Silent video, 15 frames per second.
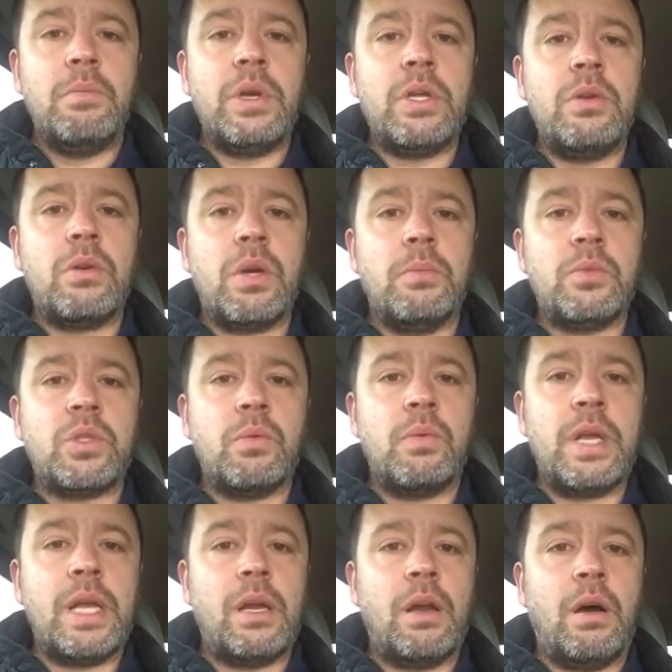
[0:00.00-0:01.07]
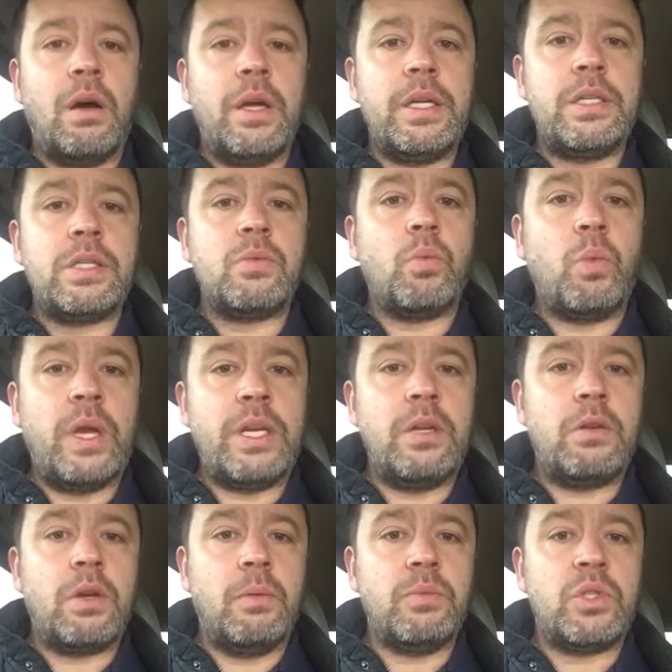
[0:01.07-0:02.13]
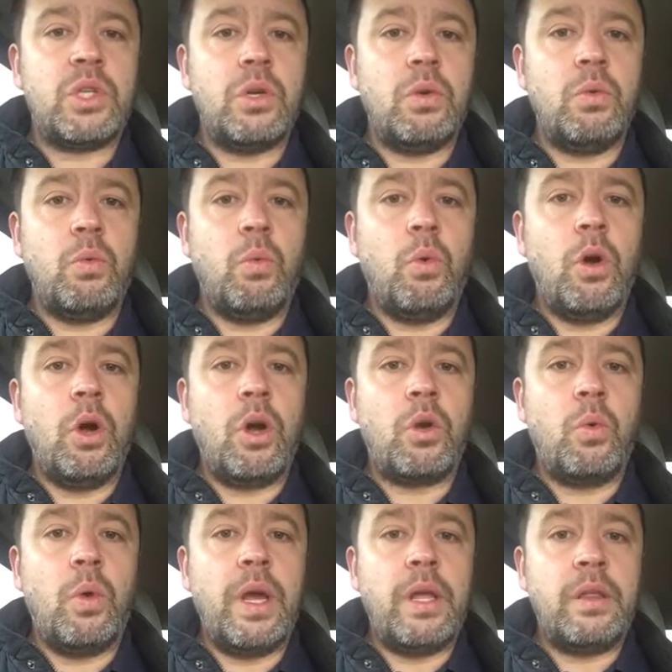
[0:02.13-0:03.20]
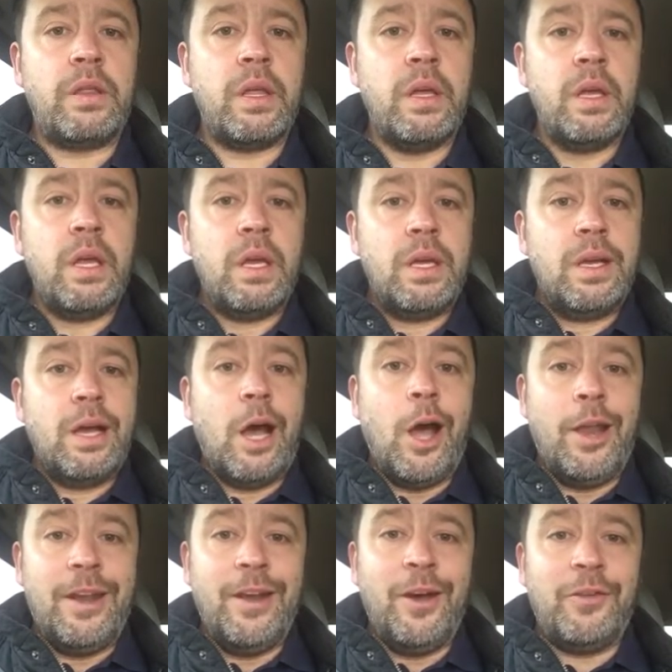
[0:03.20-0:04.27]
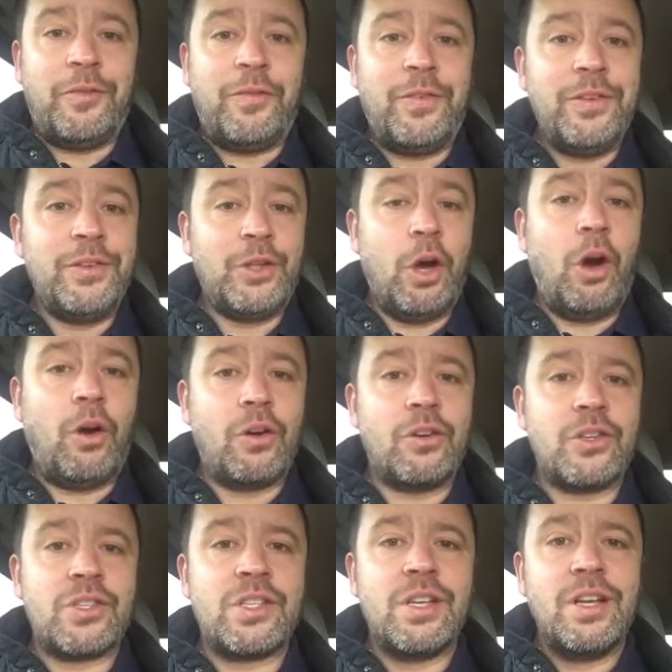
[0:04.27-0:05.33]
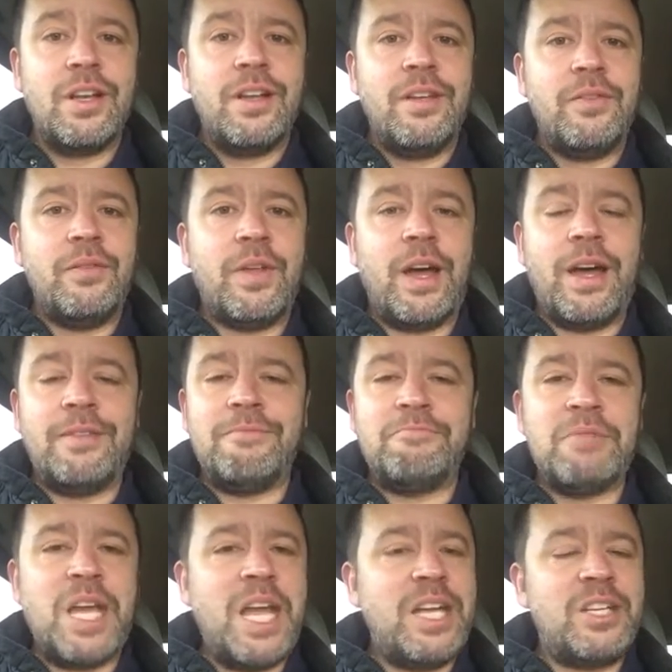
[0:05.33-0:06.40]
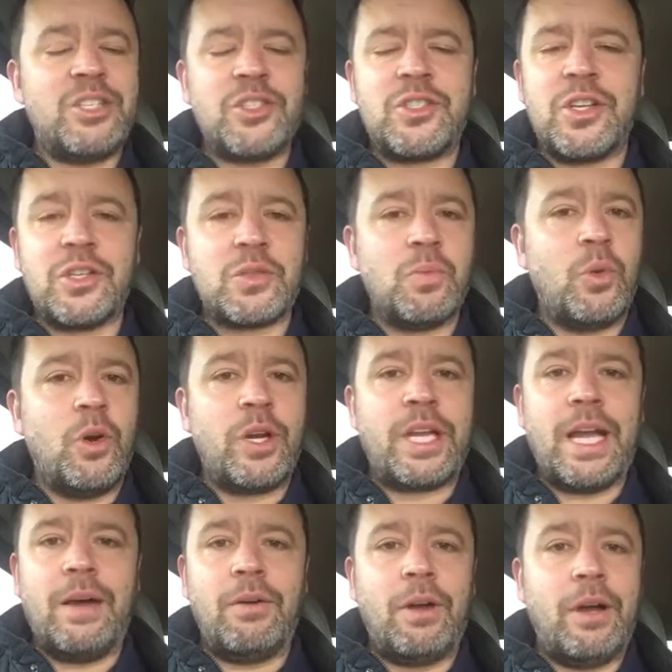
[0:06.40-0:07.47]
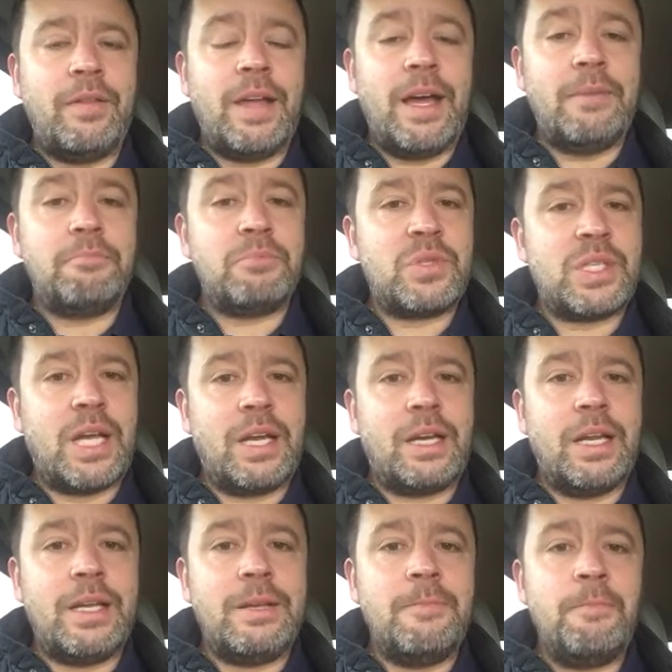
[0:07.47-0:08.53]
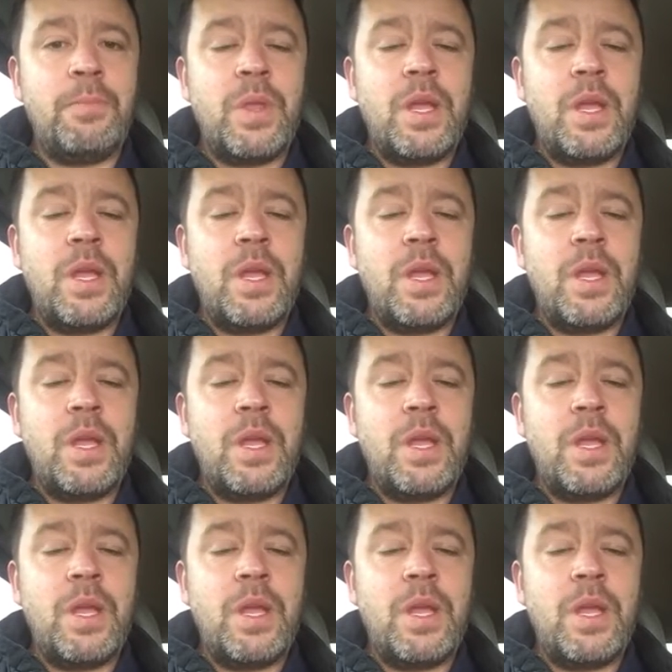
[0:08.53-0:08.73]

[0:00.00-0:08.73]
But you come to realise when you come to work with enough dogs that it just doesn't work out like that, sadly.